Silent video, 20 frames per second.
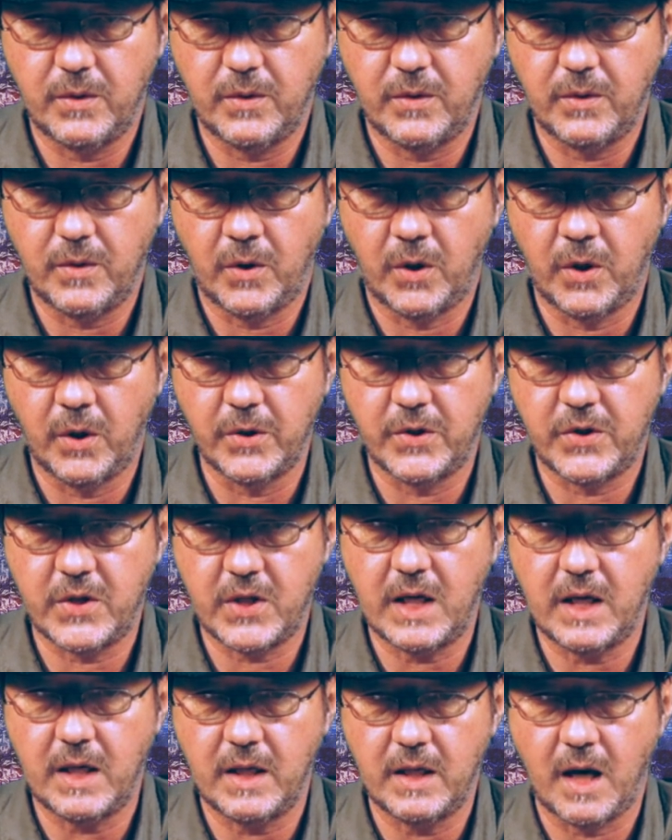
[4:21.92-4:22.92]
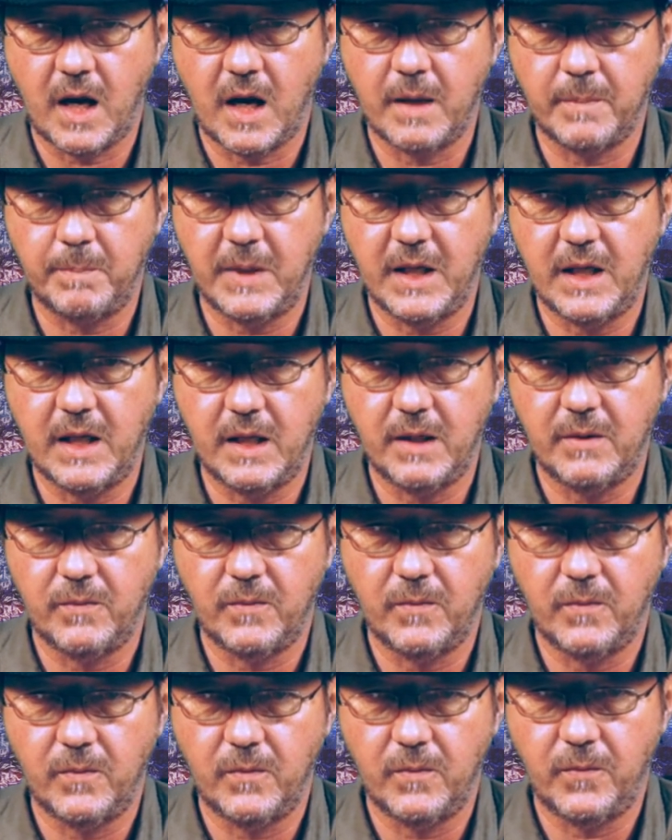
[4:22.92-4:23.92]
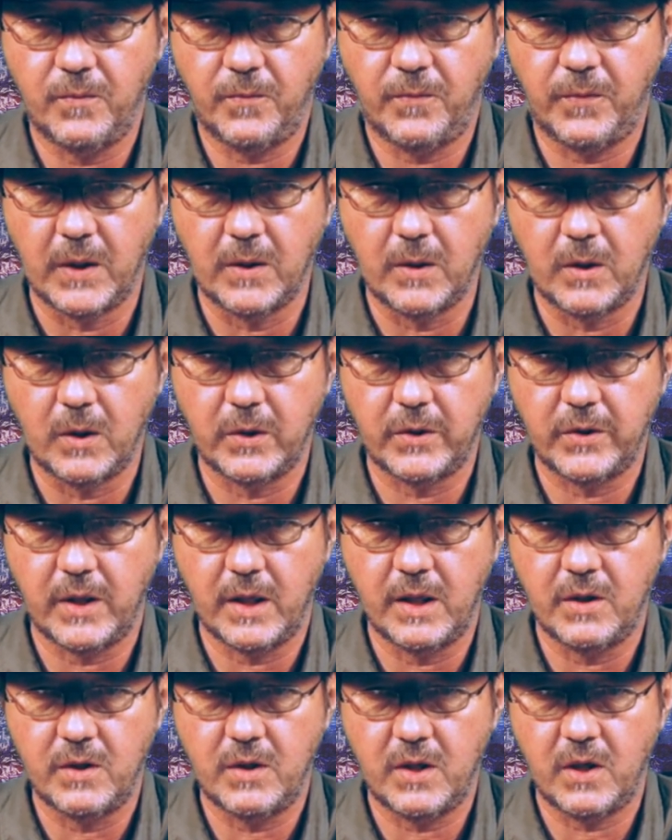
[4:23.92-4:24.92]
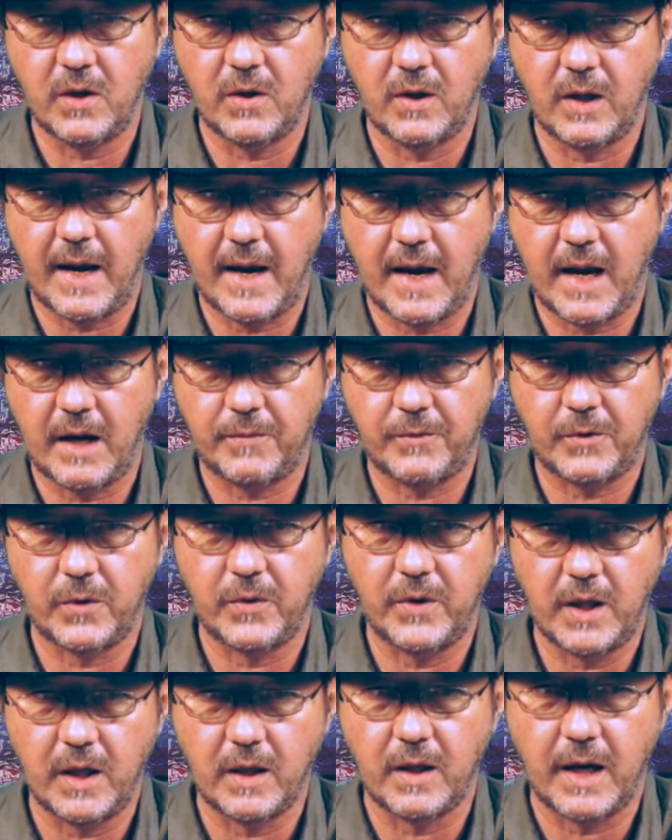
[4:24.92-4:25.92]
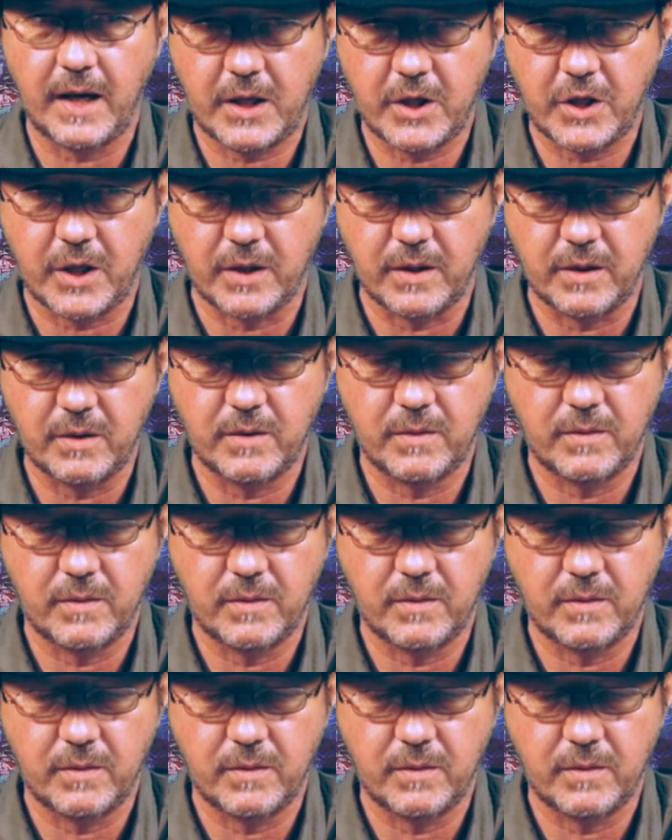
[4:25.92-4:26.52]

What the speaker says: her seat not be filled until after the election,